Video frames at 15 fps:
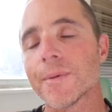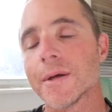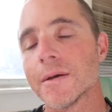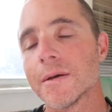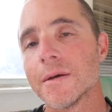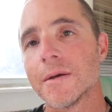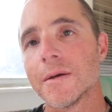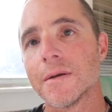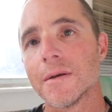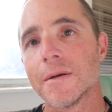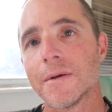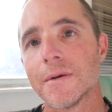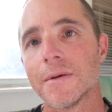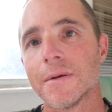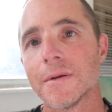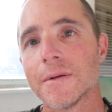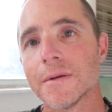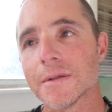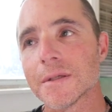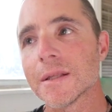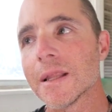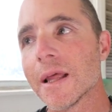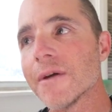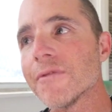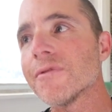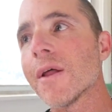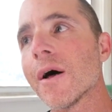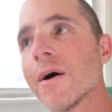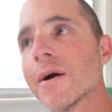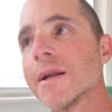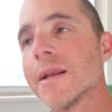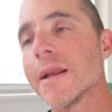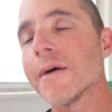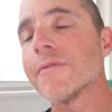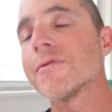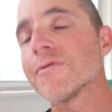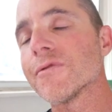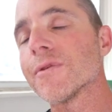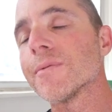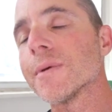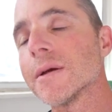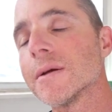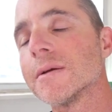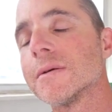me. It's a lifelong endeavor for me.